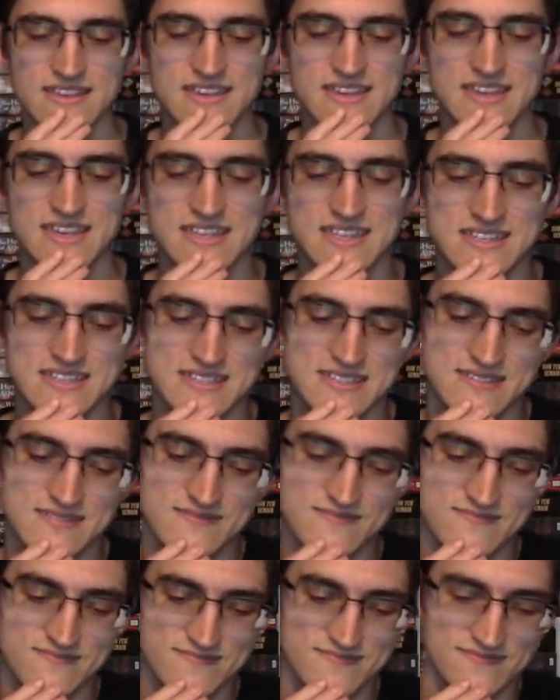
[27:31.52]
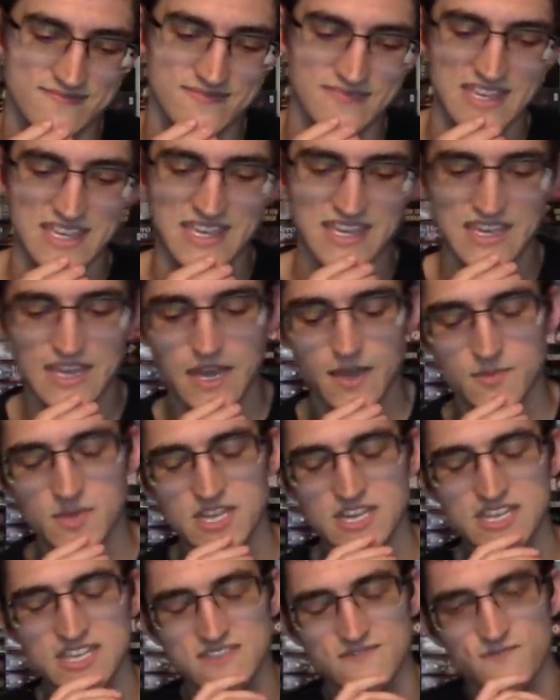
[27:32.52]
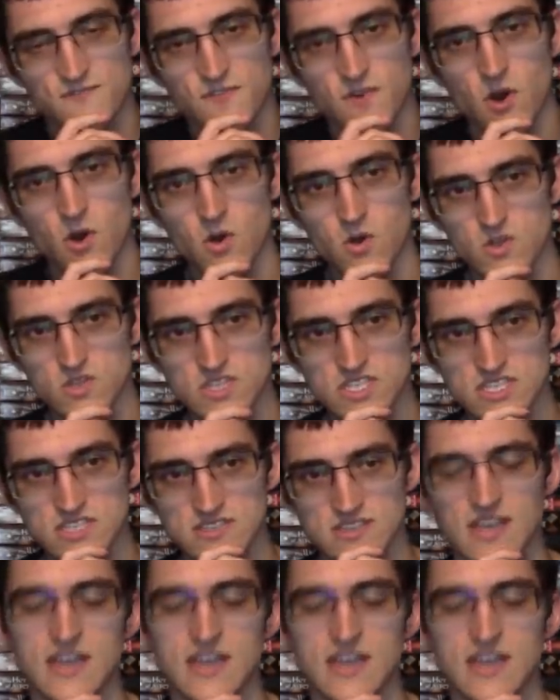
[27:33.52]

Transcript: I mean, it falls,